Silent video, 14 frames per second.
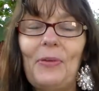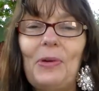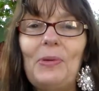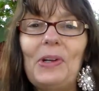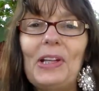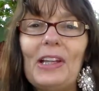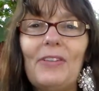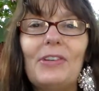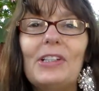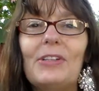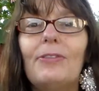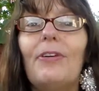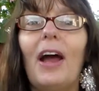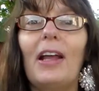We want to live a
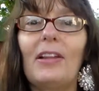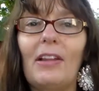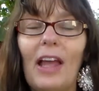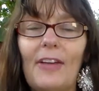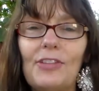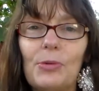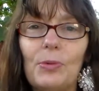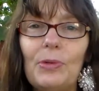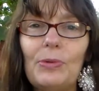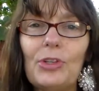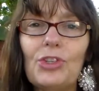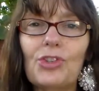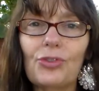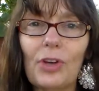divine life. So we
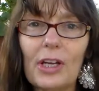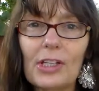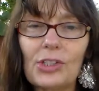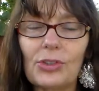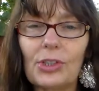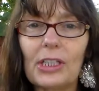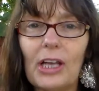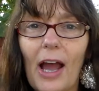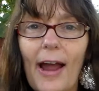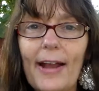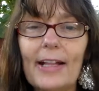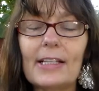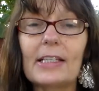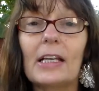want to trust on the
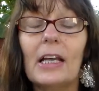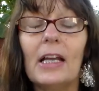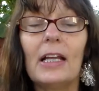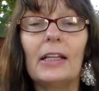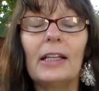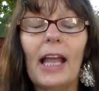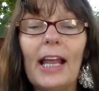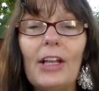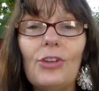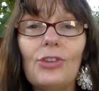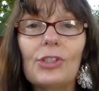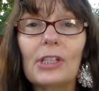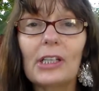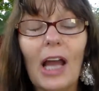guidance, the
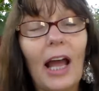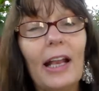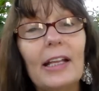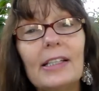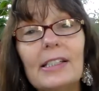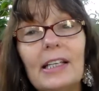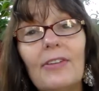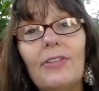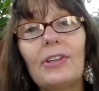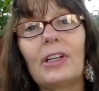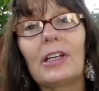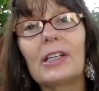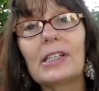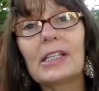angels that God has
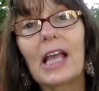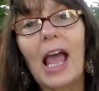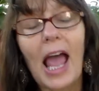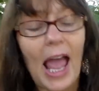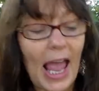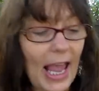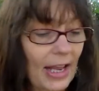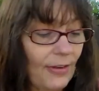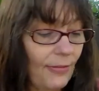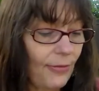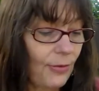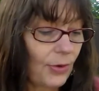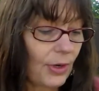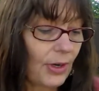given us, and
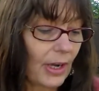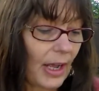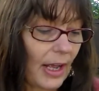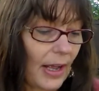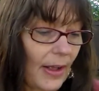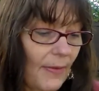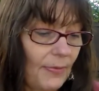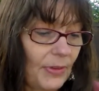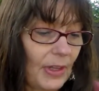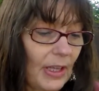for um,